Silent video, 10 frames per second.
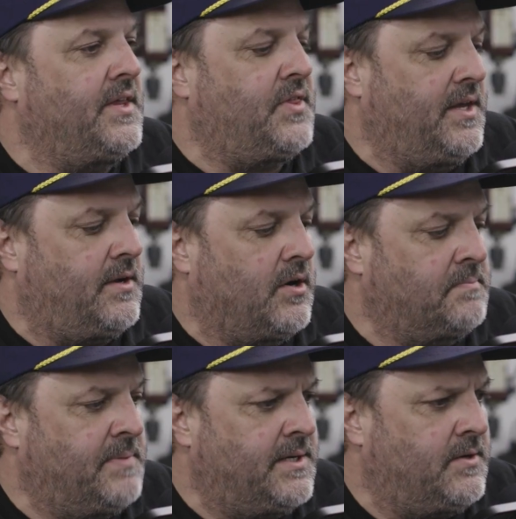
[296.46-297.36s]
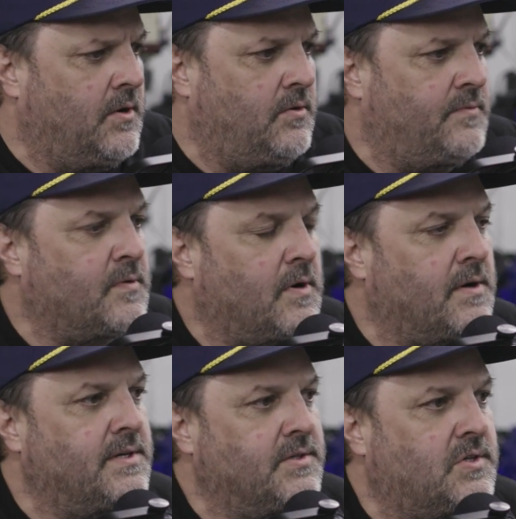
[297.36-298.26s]
I think our big goal for
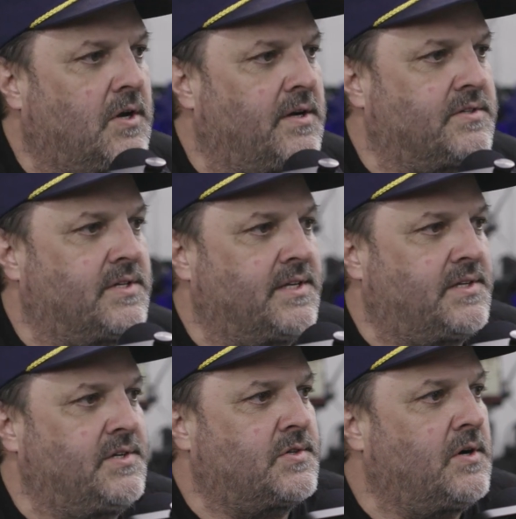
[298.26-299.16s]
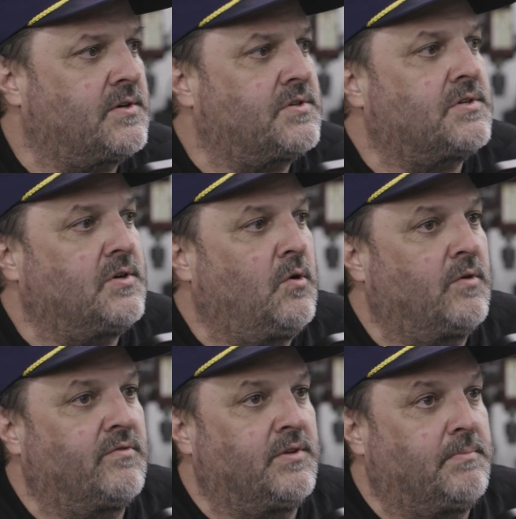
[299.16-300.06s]
Arkansas is to get these cars to go
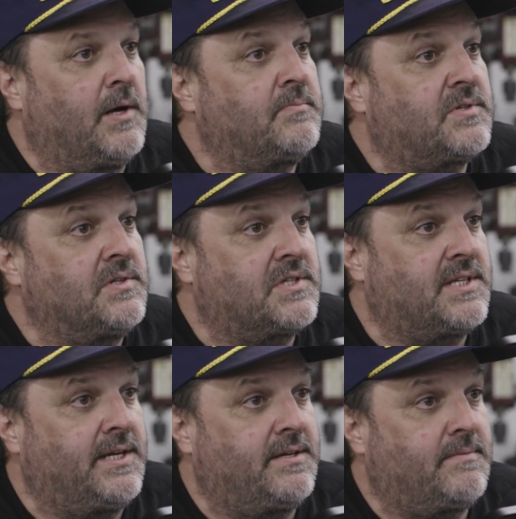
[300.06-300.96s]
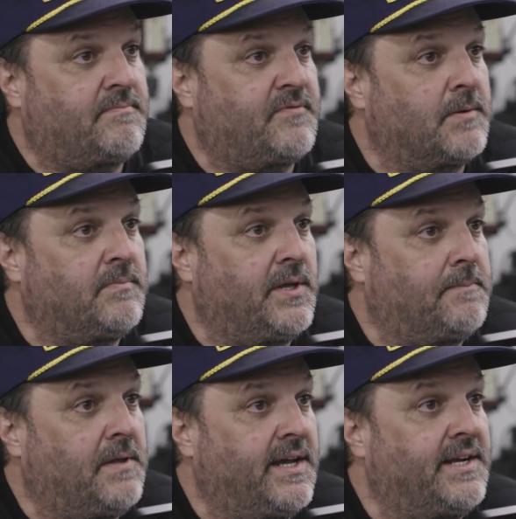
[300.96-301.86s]
over the bumps and stay firmly
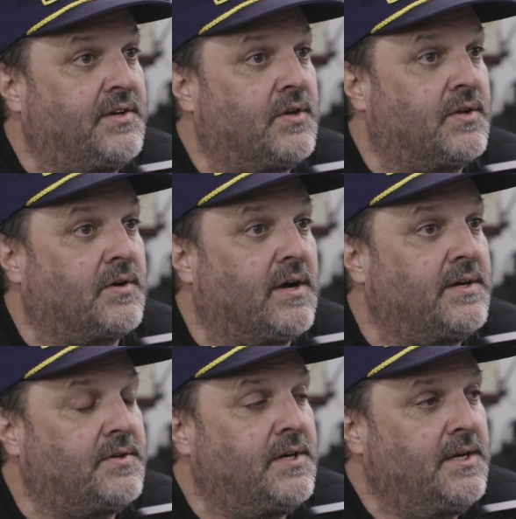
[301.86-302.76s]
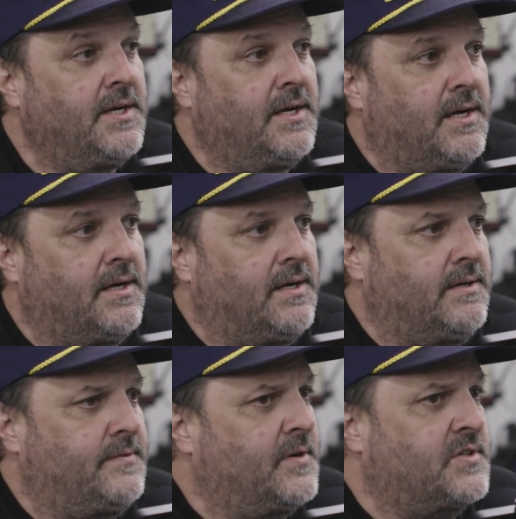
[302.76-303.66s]
planted to the ground.
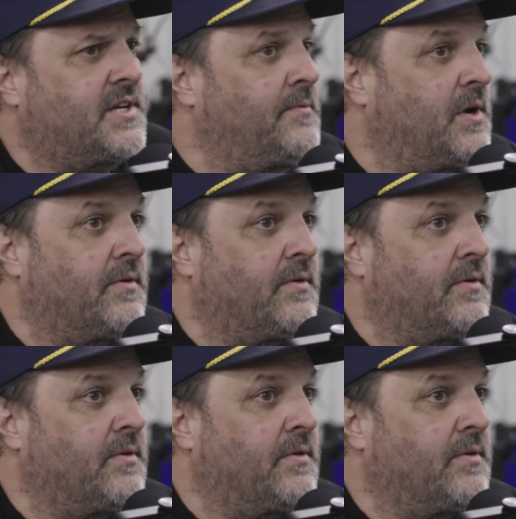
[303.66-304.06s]
First time we